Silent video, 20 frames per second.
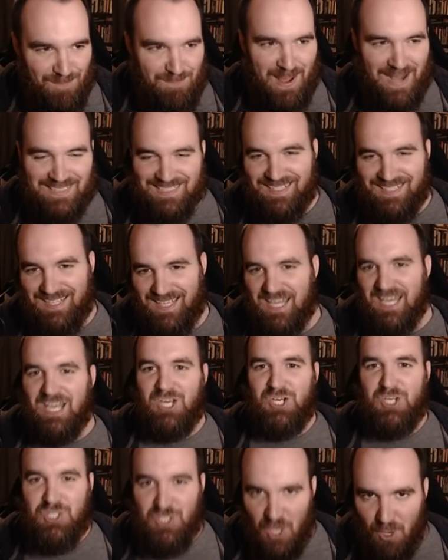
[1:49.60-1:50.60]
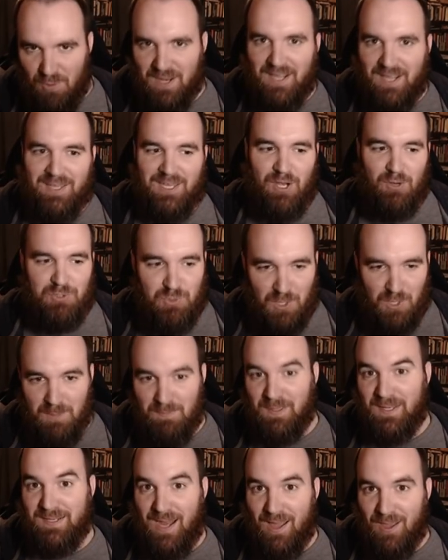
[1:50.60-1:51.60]
basically showing, you know, $200
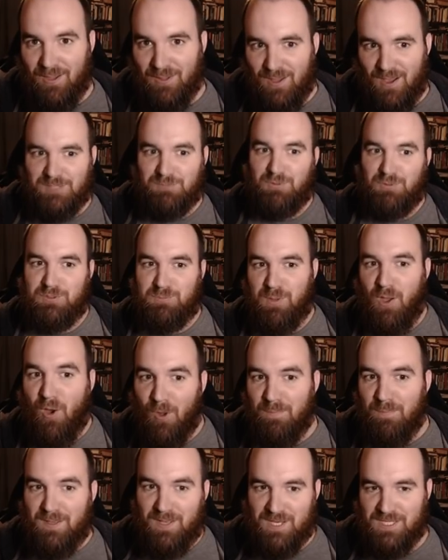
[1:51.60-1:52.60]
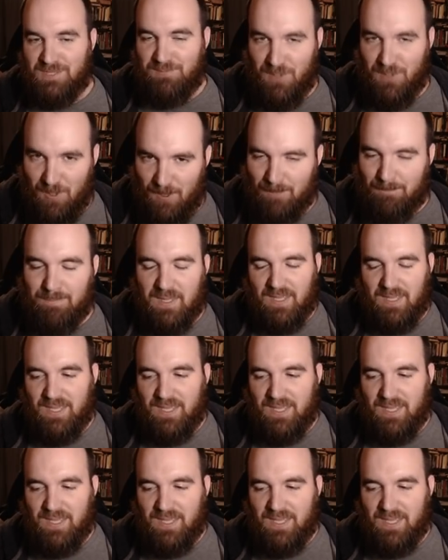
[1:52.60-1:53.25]
million loss was all because of her.